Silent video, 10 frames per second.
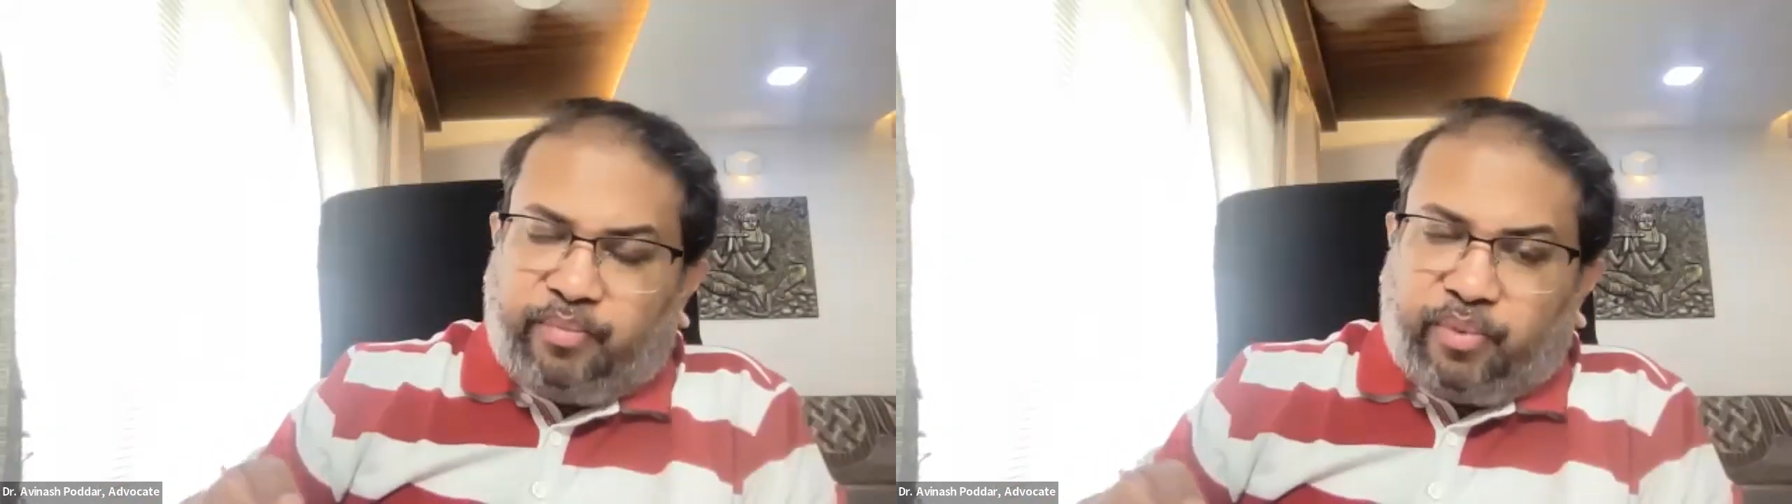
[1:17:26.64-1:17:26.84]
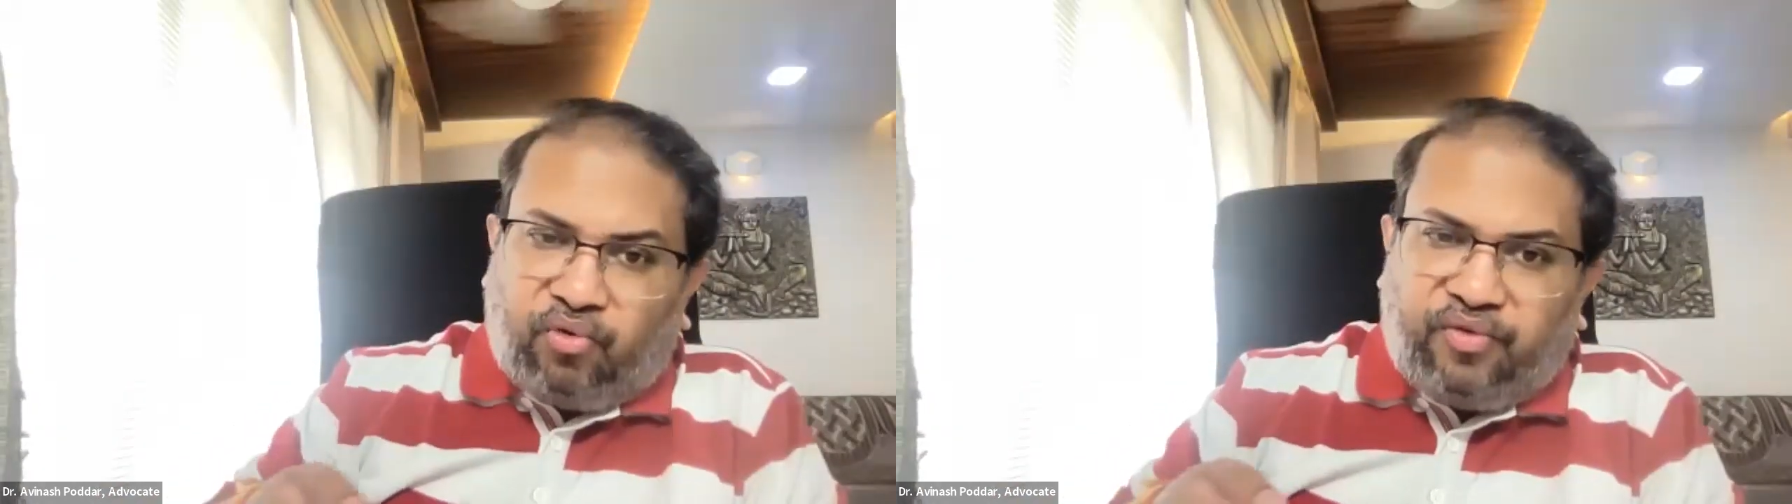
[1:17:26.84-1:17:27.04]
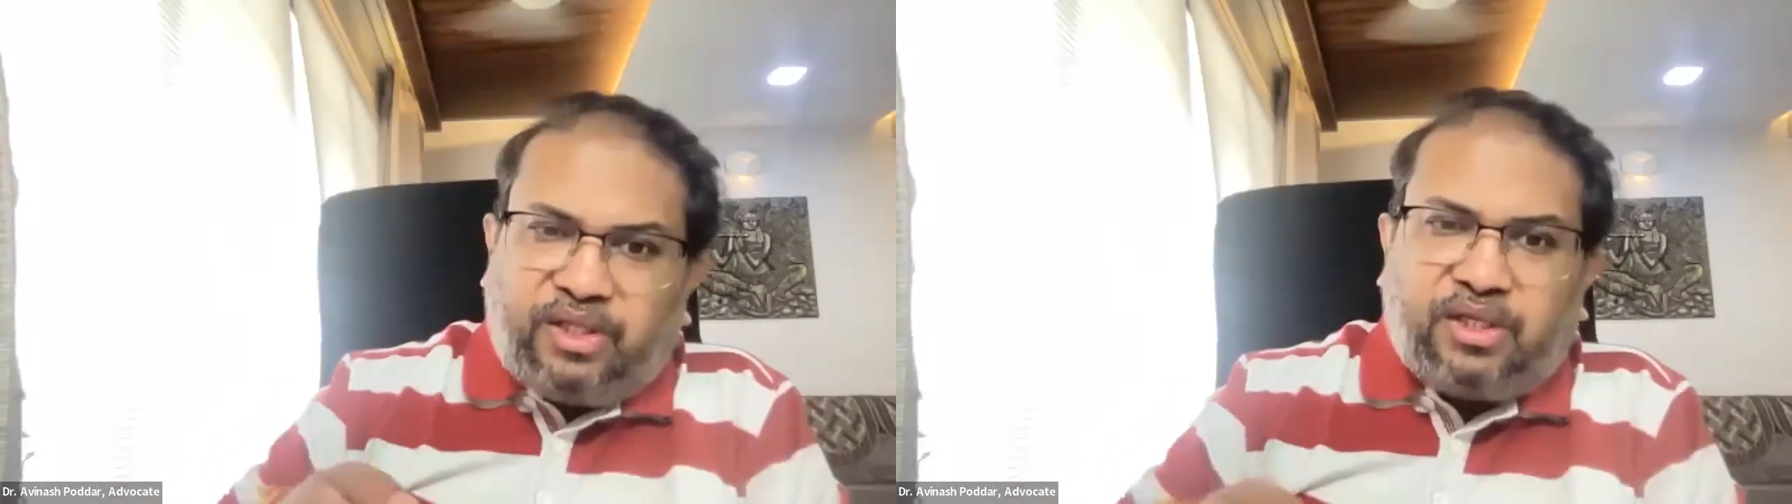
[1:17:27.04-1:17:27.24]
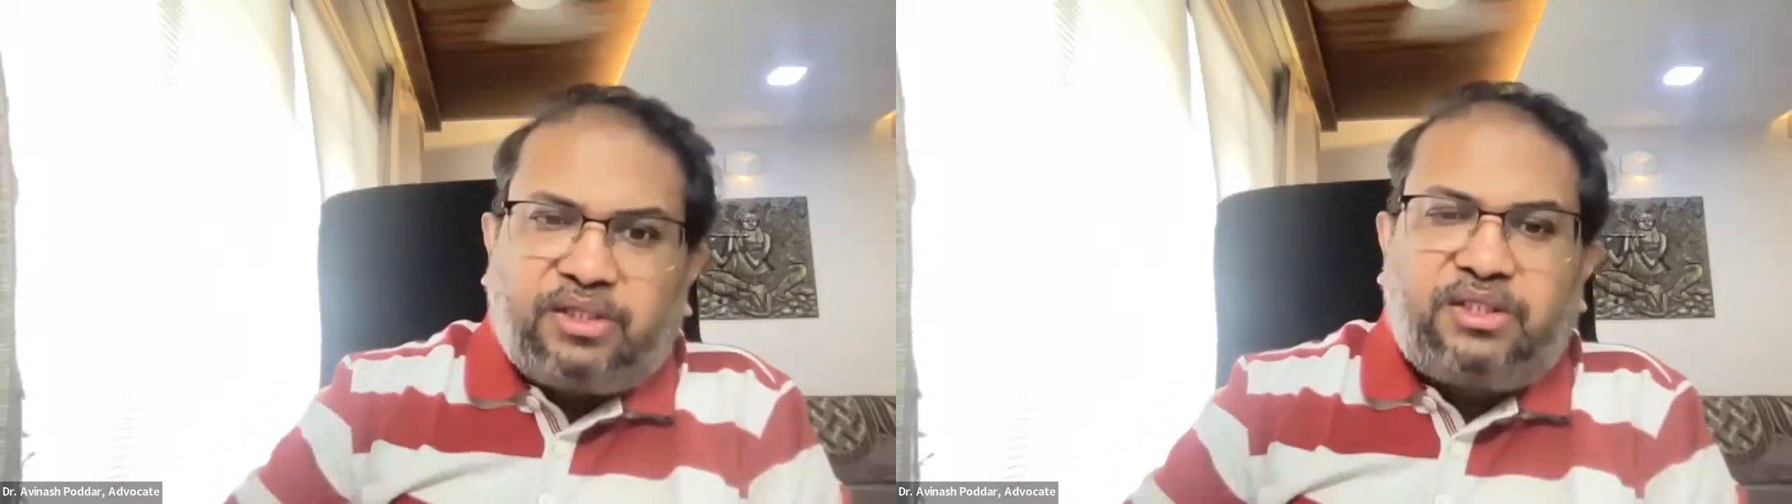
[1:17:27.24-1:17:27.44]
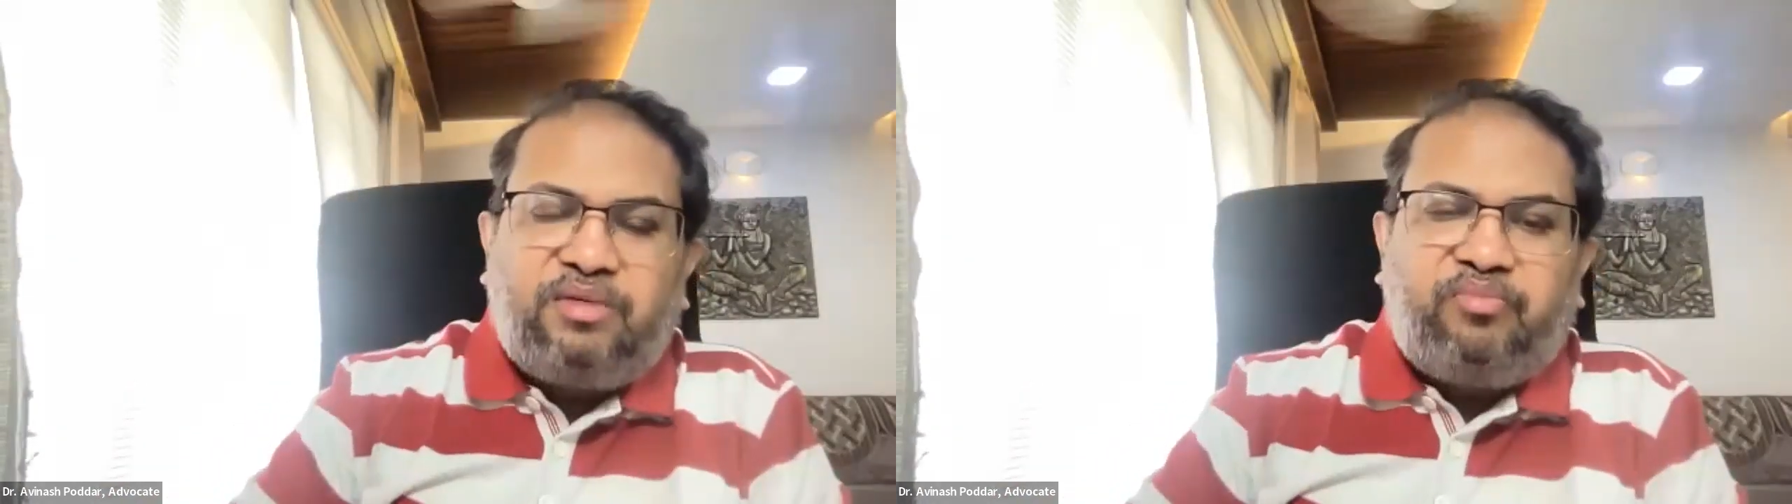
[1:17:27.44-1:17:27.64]
proving the
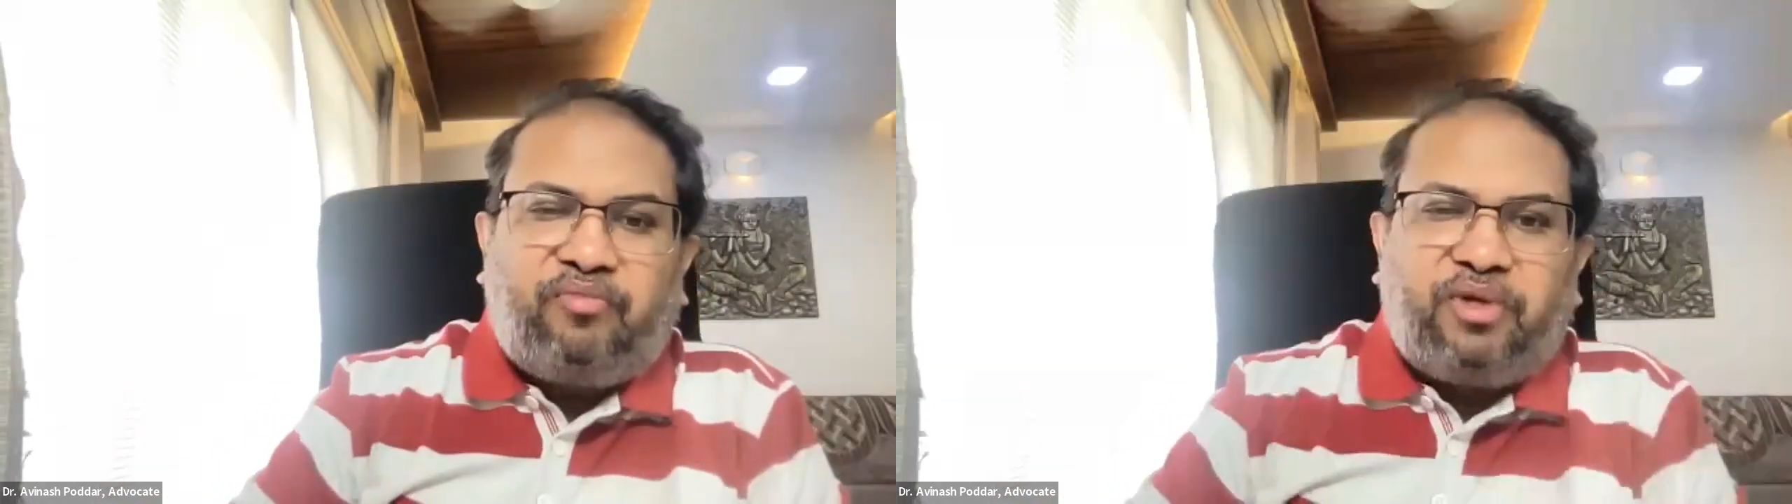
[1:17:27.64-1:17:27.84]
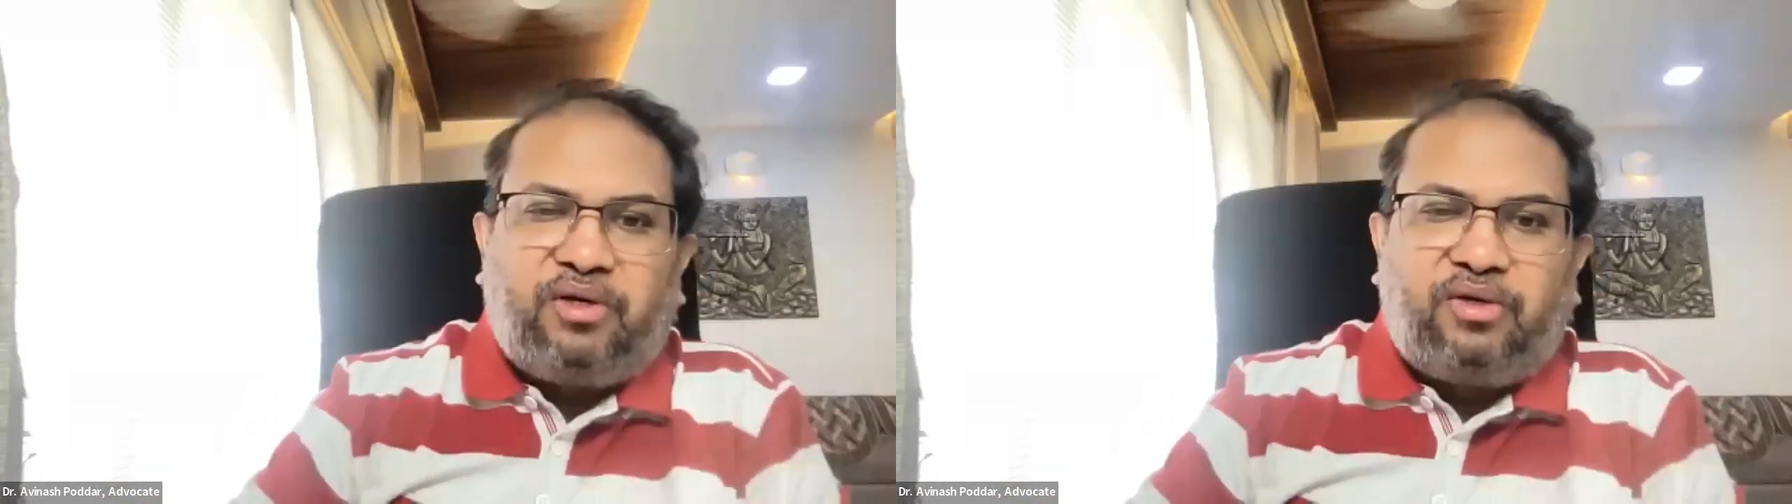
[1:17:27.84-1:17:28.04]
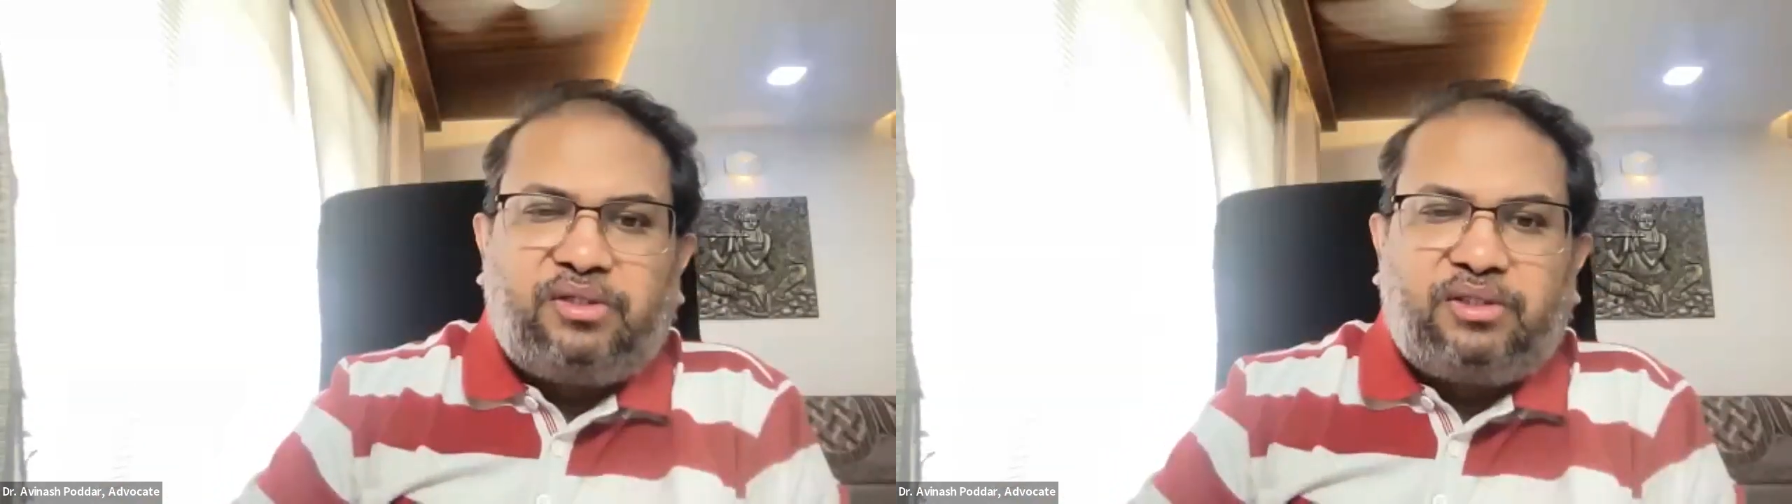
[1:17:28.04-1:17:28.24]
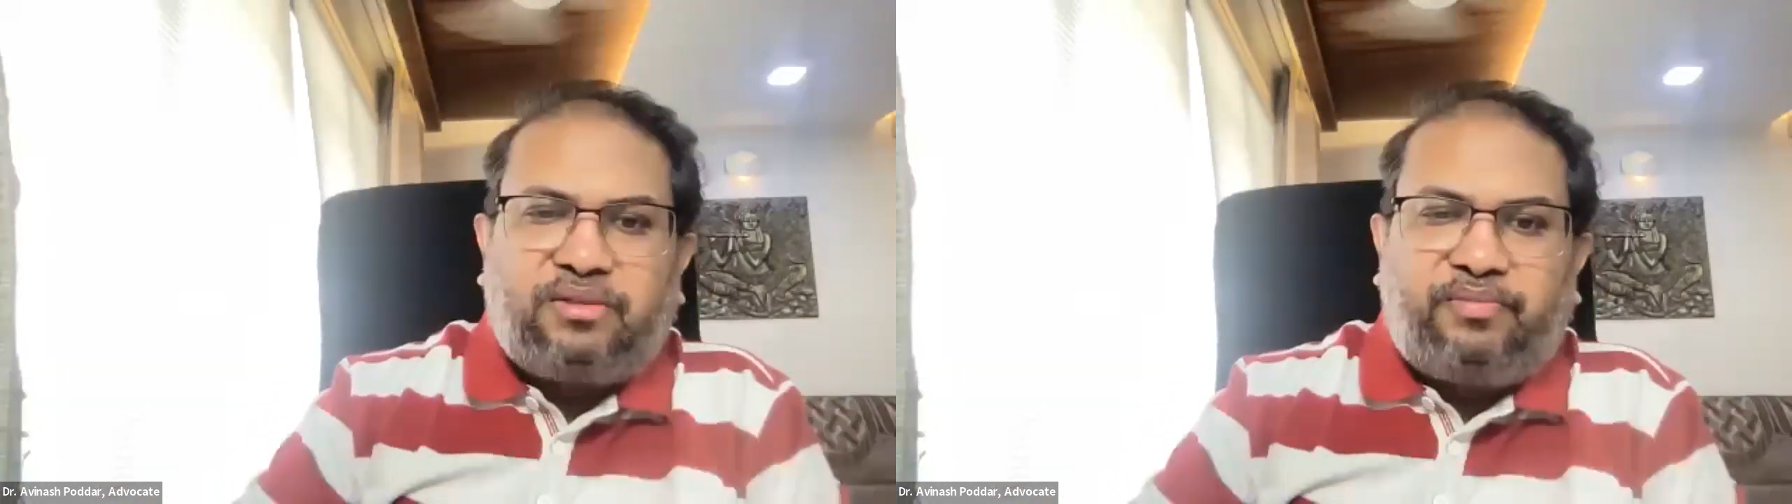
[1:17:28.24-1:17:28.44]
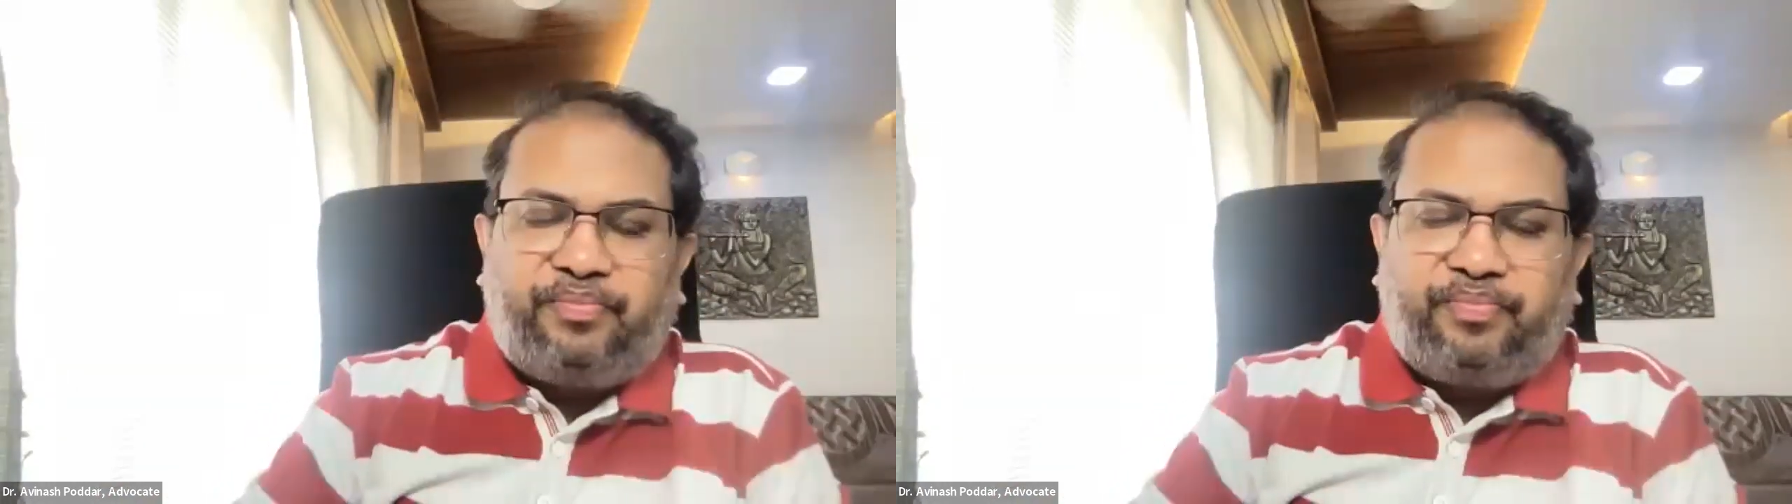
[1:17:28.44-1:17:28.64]
receipt of the goods.